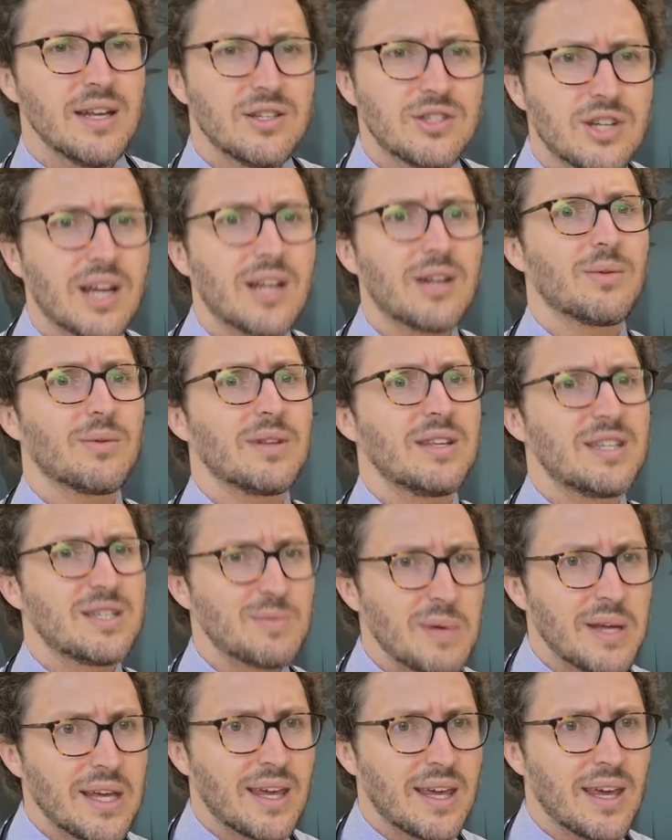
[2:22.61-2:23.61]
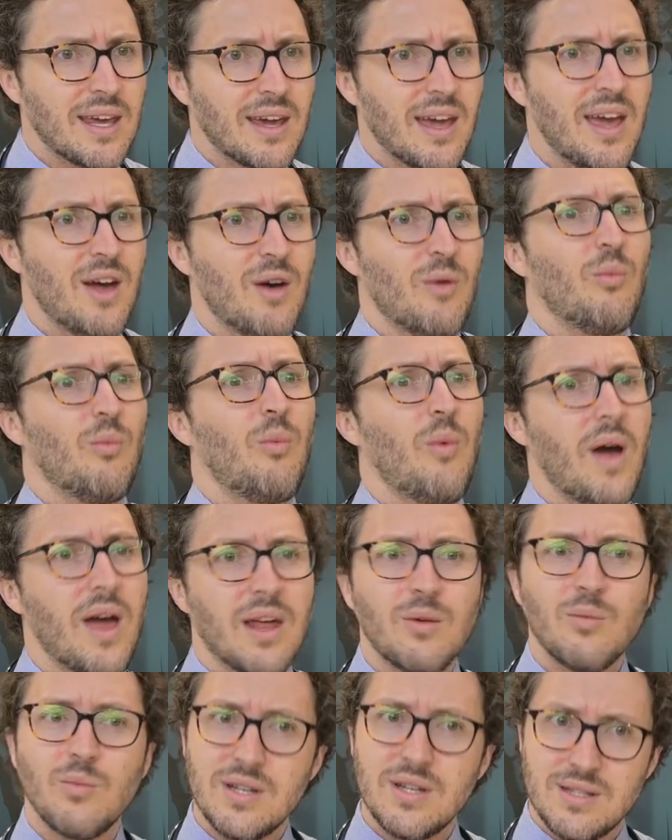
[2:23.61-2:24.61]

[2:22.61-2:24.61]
Generally speaking, when